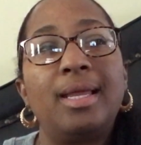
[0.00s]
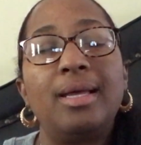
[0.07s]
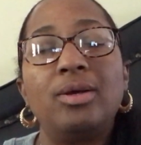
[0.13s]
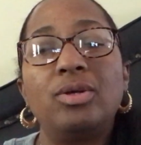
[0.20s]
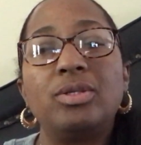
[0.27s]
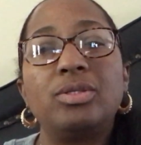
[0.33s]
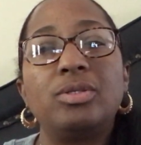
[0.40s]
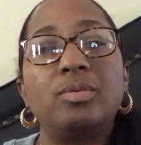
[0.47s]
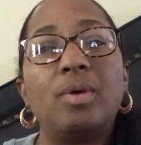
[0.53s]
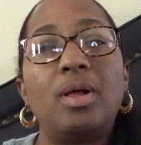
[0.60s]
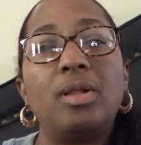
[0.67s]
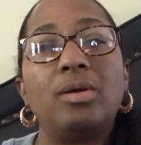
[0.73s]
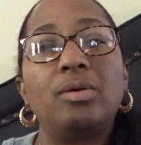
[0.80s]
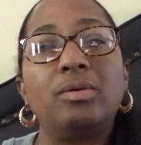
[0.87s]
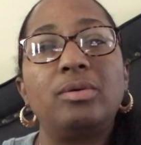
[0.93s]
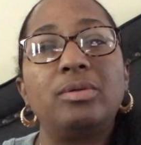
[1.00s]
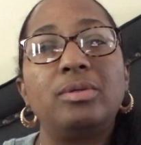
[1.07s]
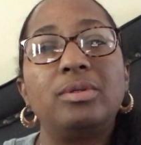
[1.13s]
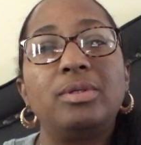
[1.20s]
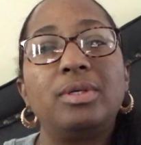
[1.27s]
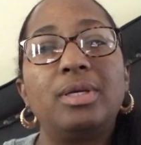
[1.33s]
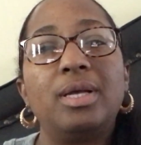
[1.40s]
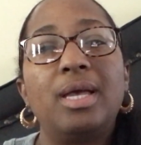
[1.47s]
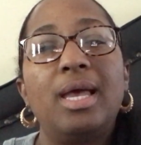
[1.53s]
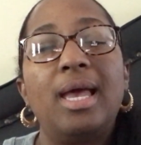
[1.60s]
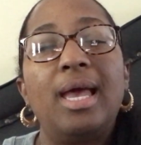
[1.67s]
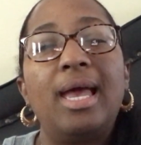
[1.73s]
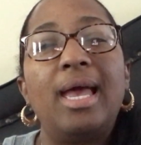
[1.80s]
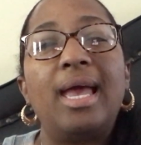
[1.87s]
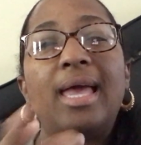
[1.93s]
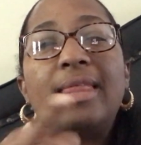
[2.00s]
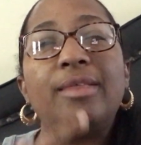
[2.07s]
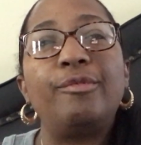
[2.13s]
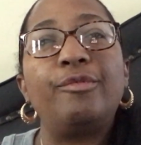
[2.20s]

I couldn't swallow. And the